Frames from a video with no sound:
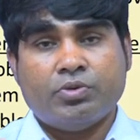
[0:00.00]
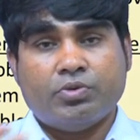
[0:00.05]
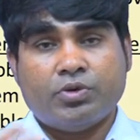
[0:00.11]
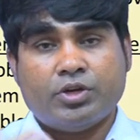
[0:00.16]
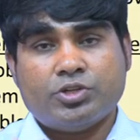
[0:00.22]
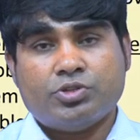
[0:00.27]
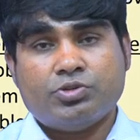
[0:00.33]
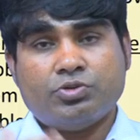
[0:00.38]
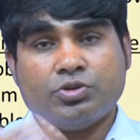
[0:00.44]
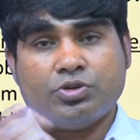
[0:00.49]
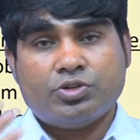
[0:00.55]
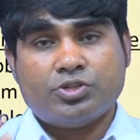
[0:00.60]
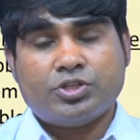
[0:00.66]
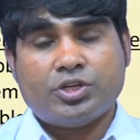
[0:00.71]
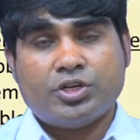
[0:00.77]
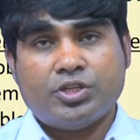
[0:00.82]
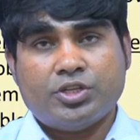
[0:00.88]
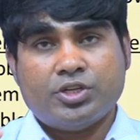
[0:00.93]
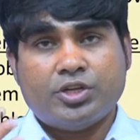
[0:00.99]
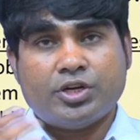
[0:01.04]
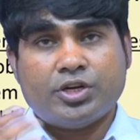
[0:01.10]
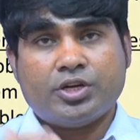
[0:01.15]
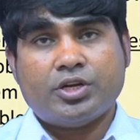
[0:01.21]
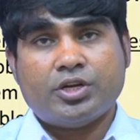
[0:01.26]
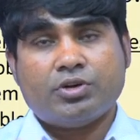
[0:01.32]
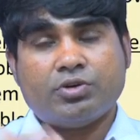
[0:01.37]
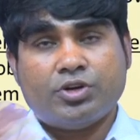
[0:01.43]
Once you understand the
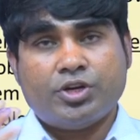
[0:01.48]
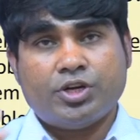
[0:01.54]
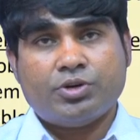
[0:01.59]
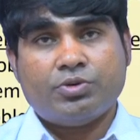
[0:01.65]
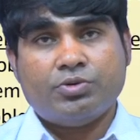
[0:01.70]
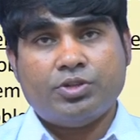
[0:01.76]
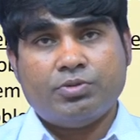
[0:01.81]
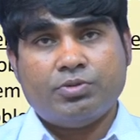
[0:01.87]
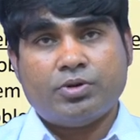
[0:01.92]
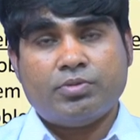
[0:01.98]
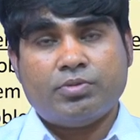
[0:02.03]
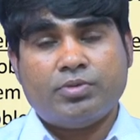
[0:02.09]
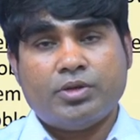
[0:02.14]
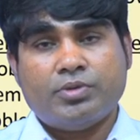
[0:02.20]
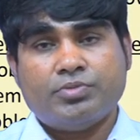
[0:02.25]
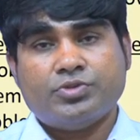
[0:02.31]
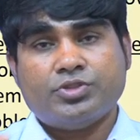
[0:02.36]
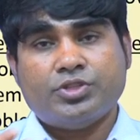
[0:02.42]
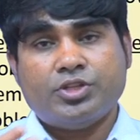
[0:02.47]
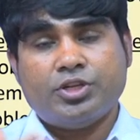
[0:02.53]
data, connect with the problems,